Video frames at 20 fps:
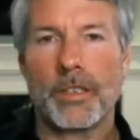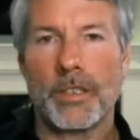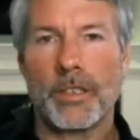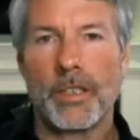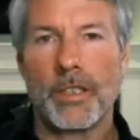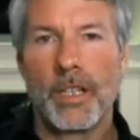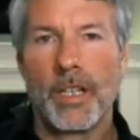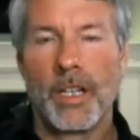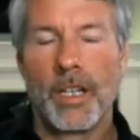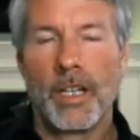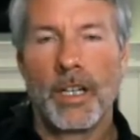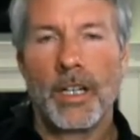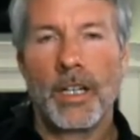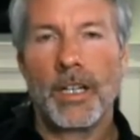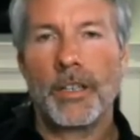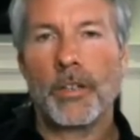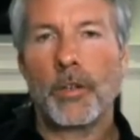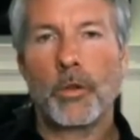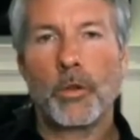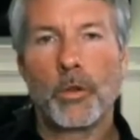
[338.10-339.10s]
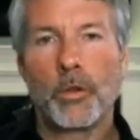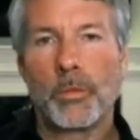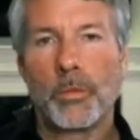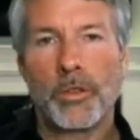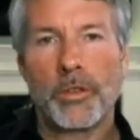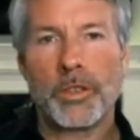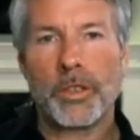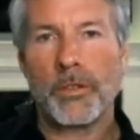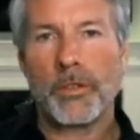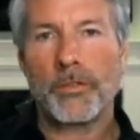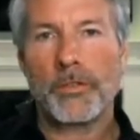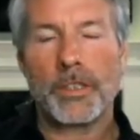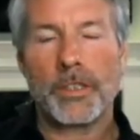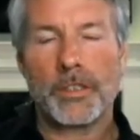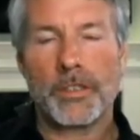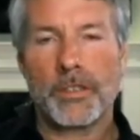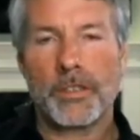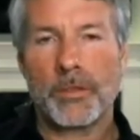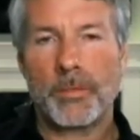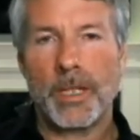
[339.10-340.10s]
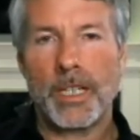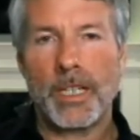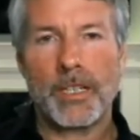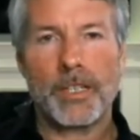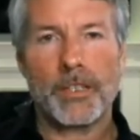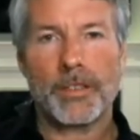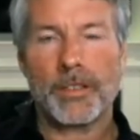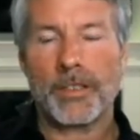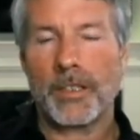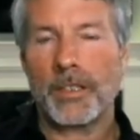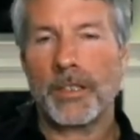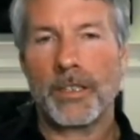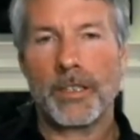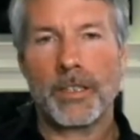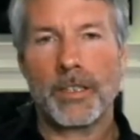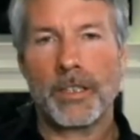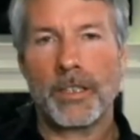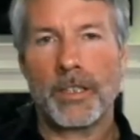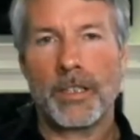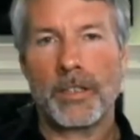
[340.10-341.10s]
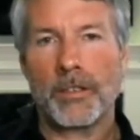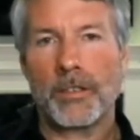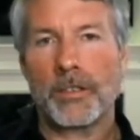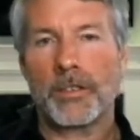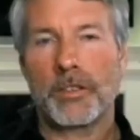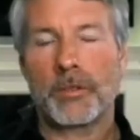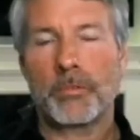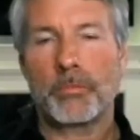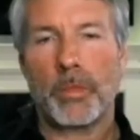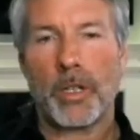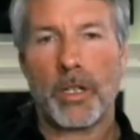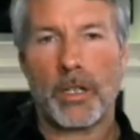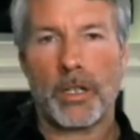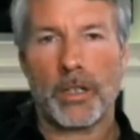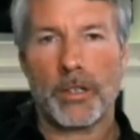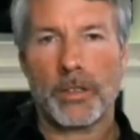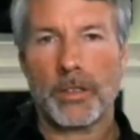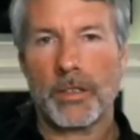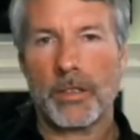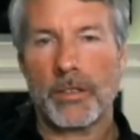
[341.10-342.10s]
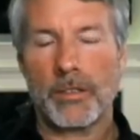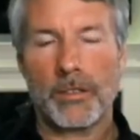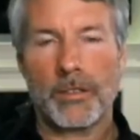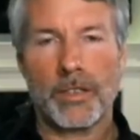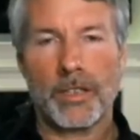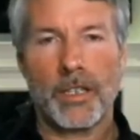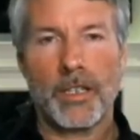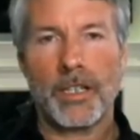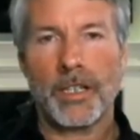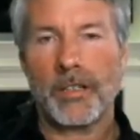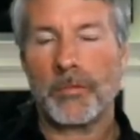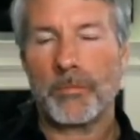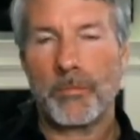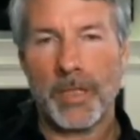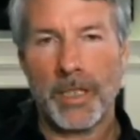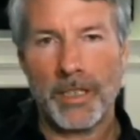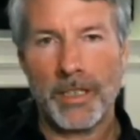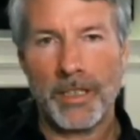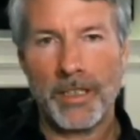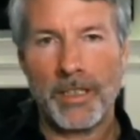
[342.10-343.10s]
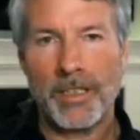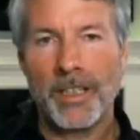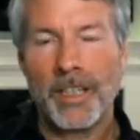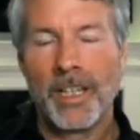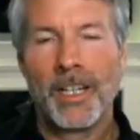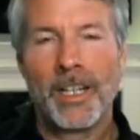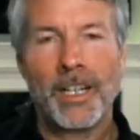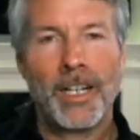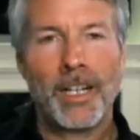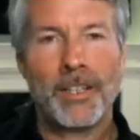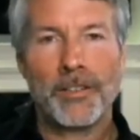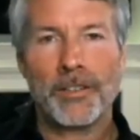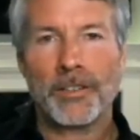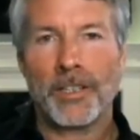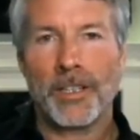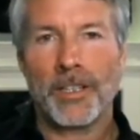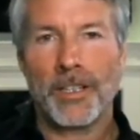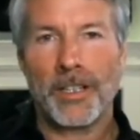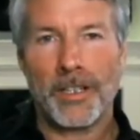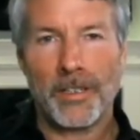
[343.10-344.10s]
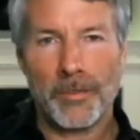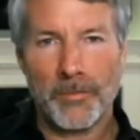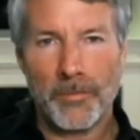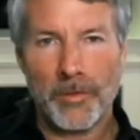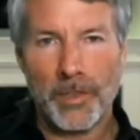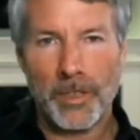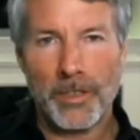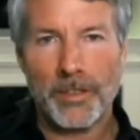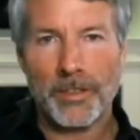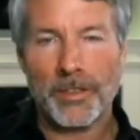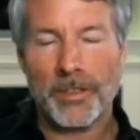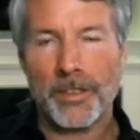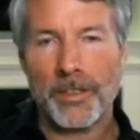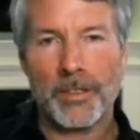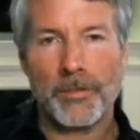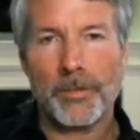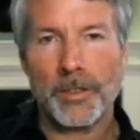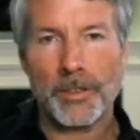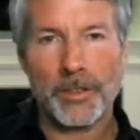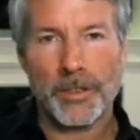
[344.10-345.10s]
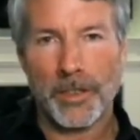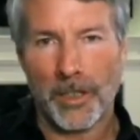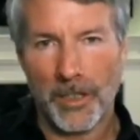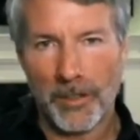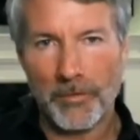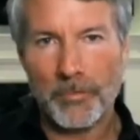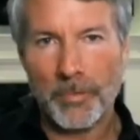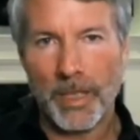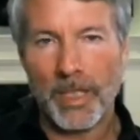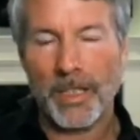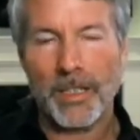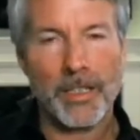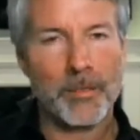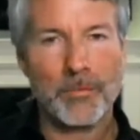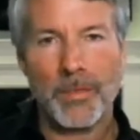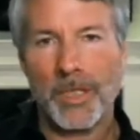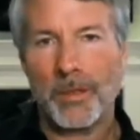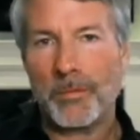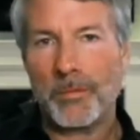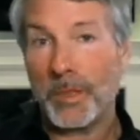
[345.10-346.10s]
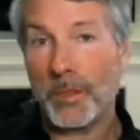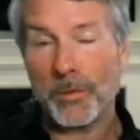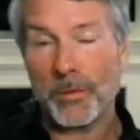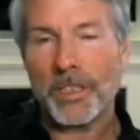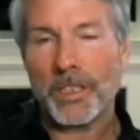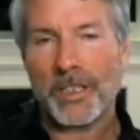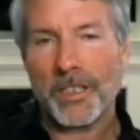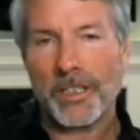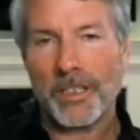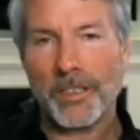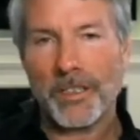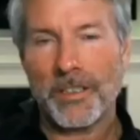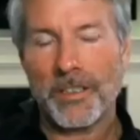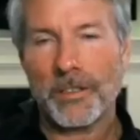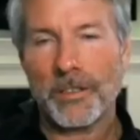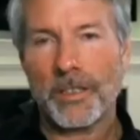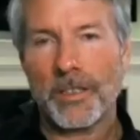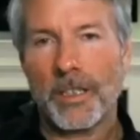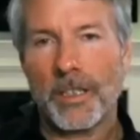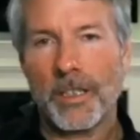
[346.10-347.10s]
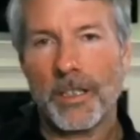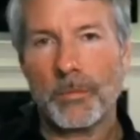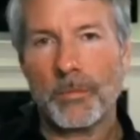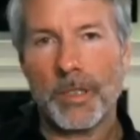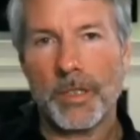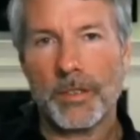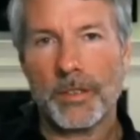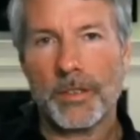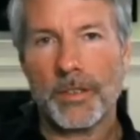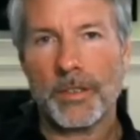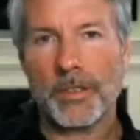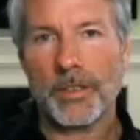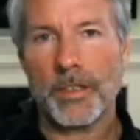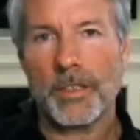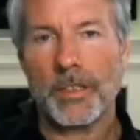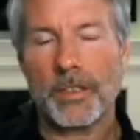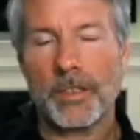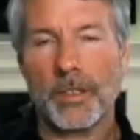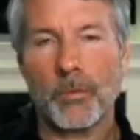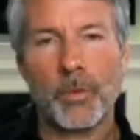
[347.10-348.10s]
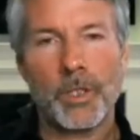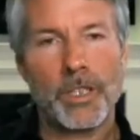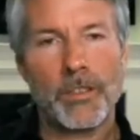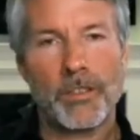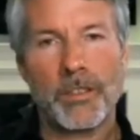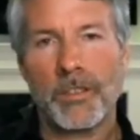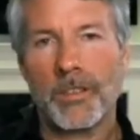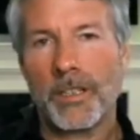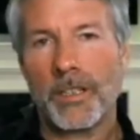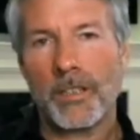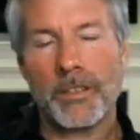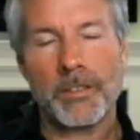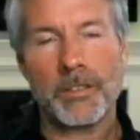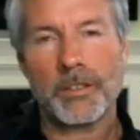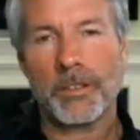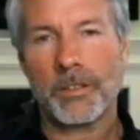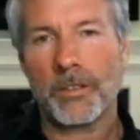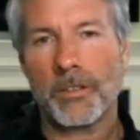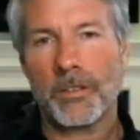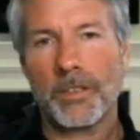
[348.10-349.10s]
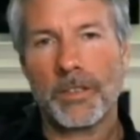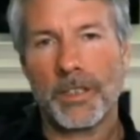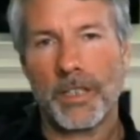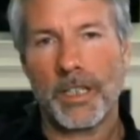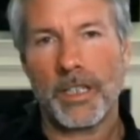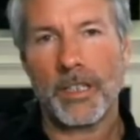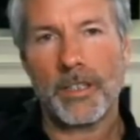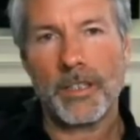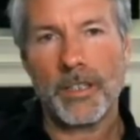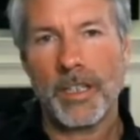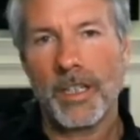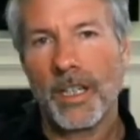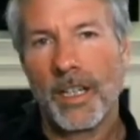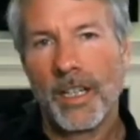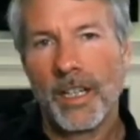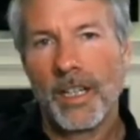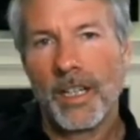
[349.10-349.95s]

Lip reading: and the Ubers of this space, and there are sparks, and there's a lot of money and there's a lot of risk. And if you're SoftBank, maybe you would get into those kind of businesses, and we don't know how those stories end.